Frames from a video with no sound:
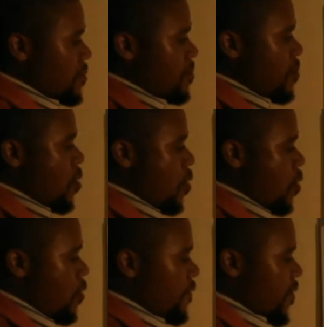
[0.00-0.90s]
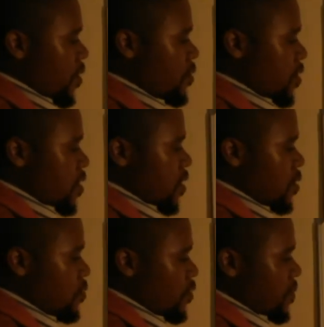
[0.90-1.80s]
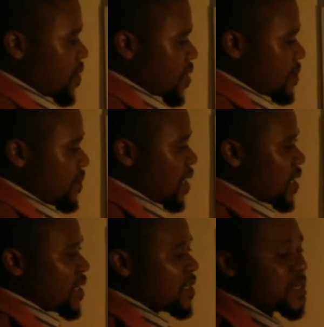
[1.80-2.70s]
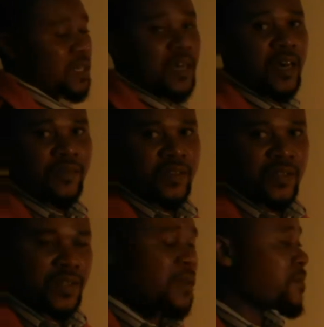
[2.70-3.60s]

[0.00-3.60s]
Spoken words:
More of the good would be supplied. At the same